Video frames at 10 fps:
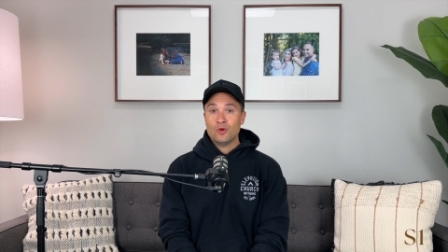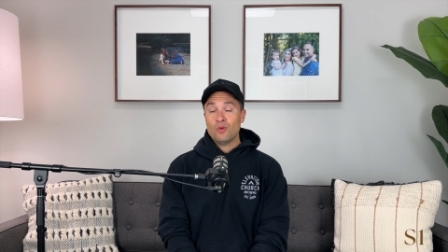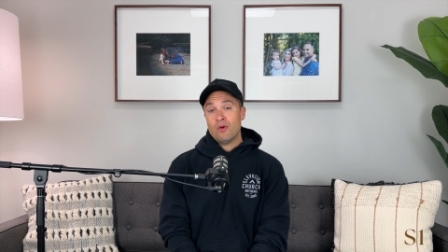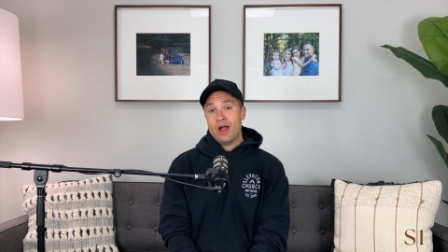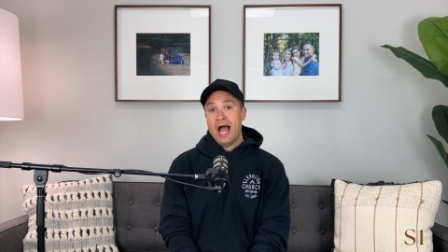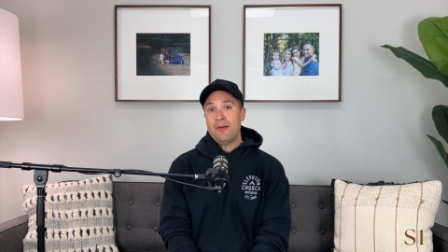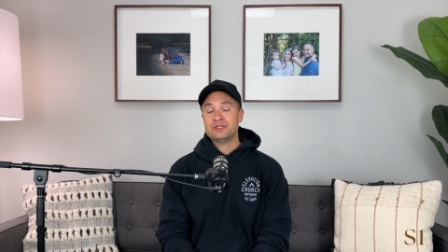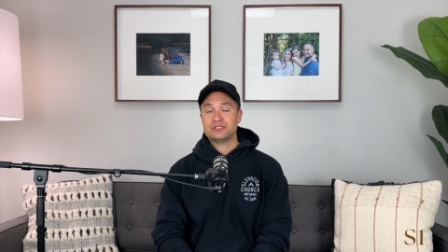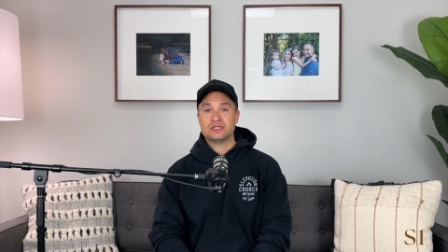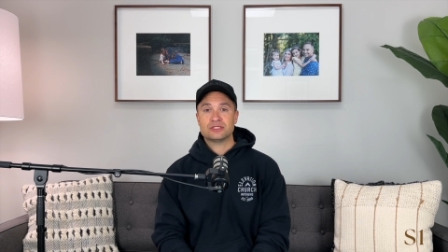Well, what
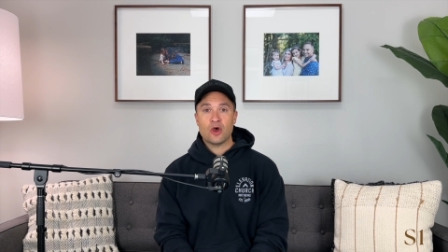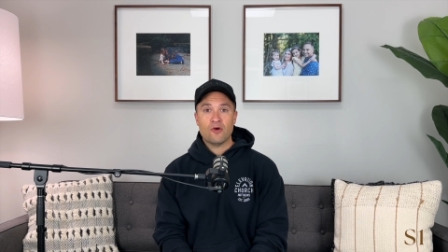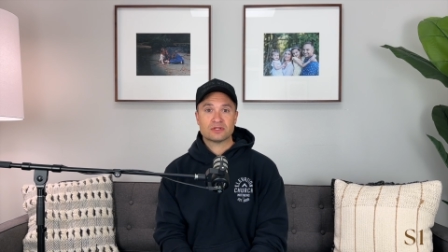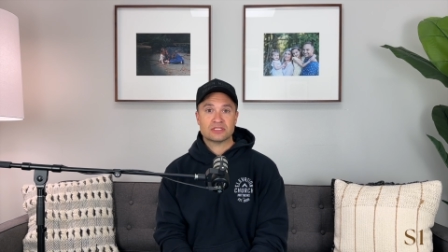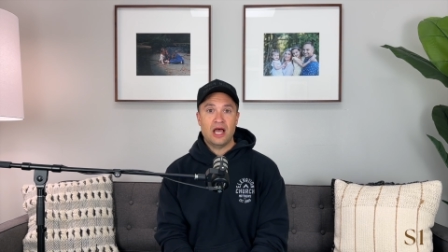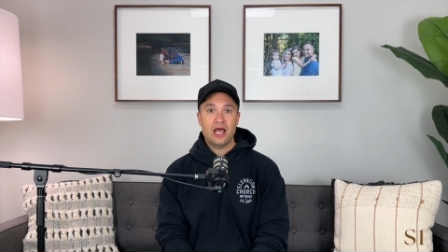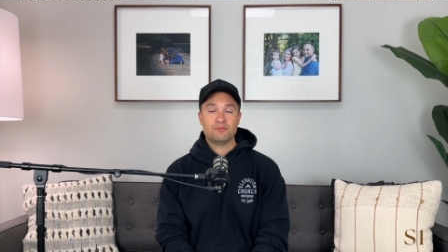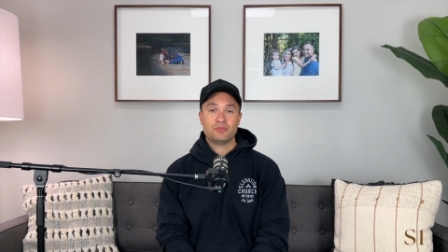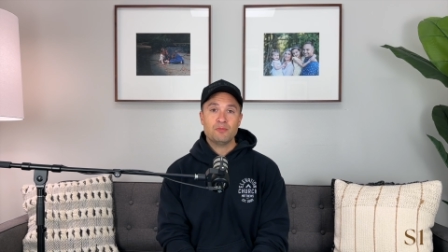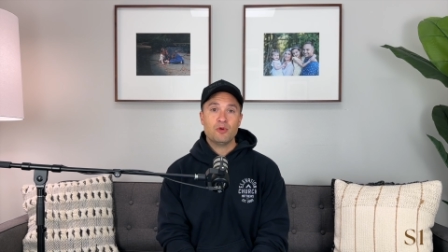happens is over
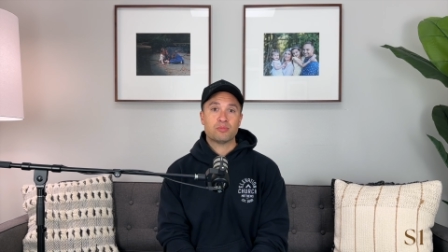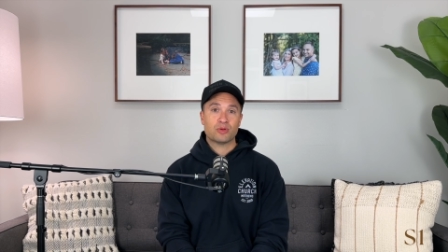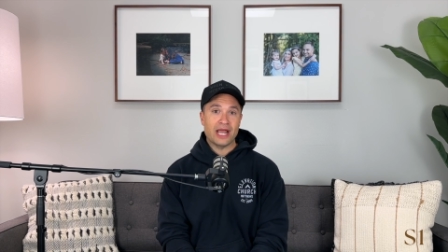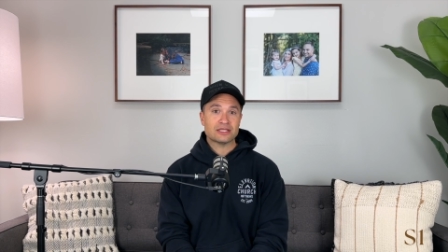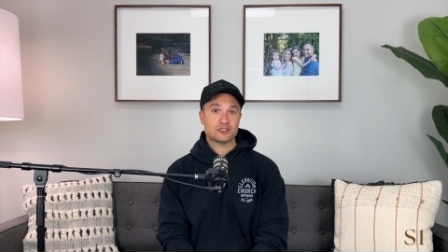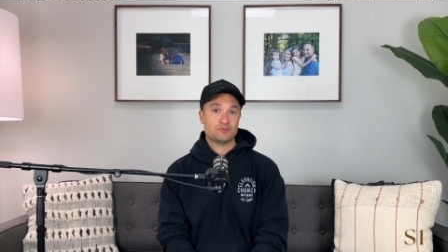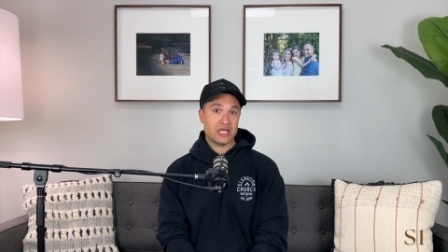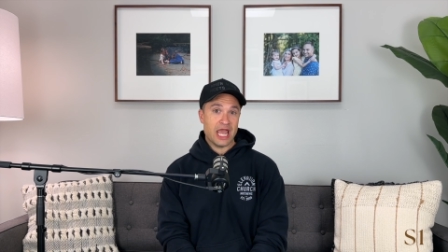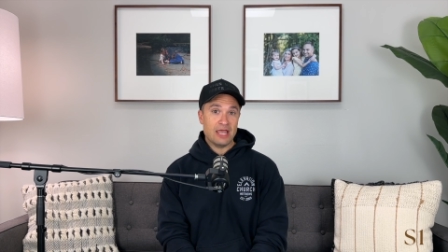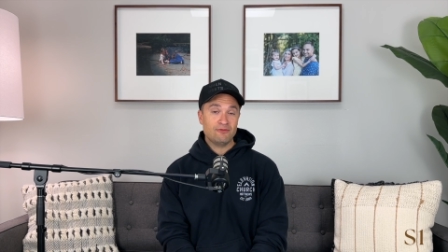time, people practice
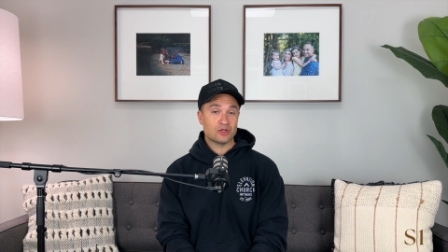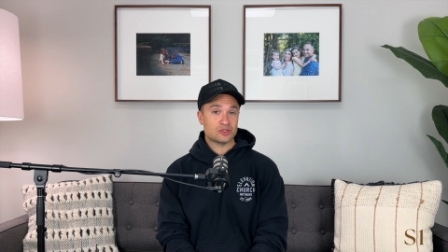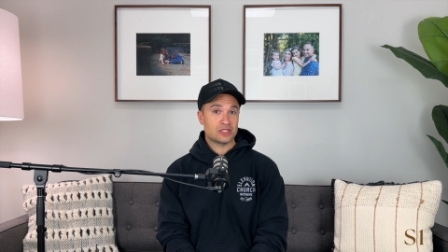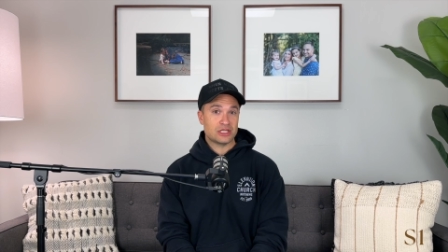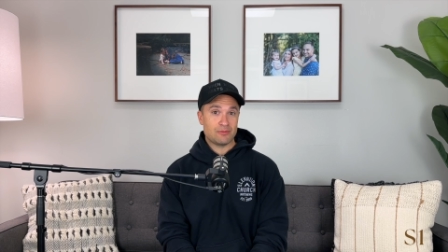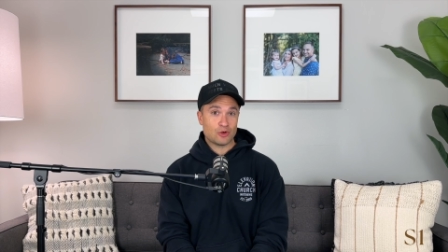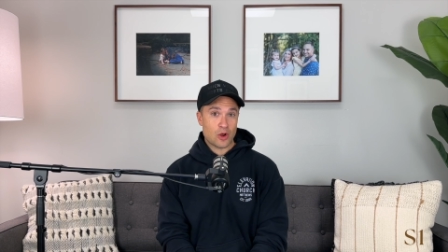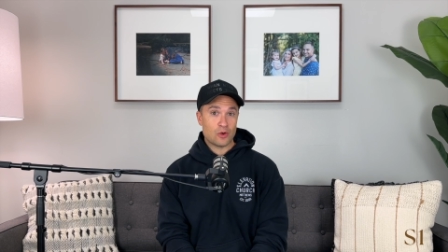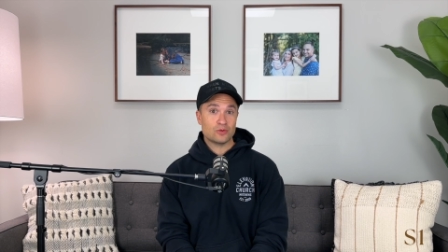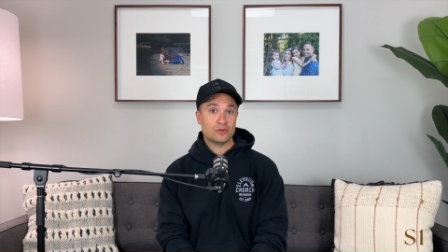behaviors that they've
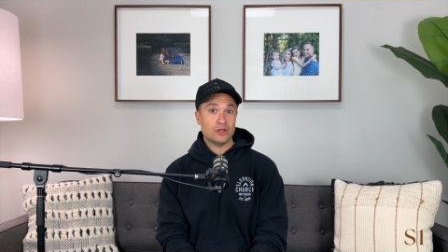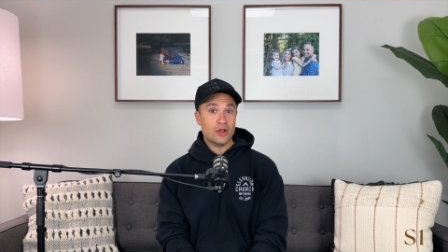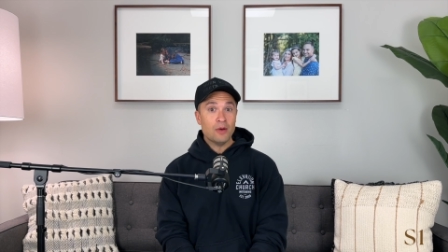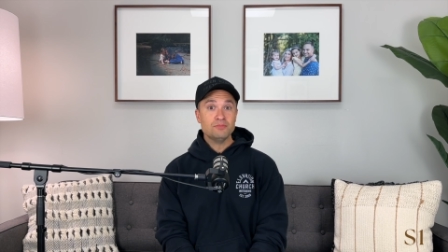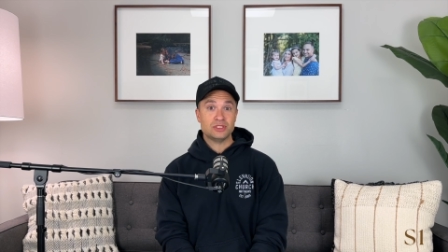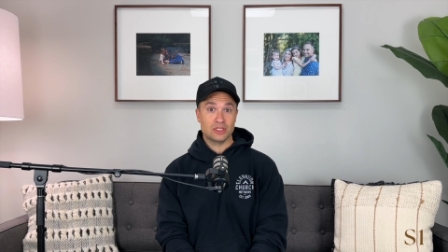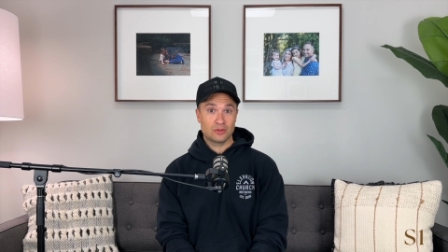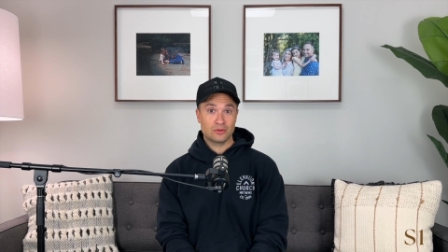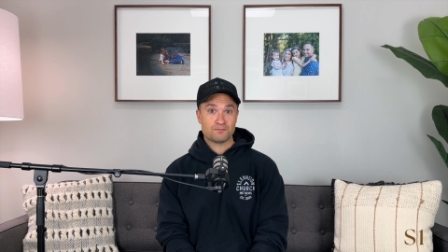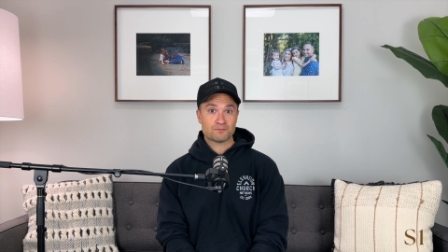grown numb to.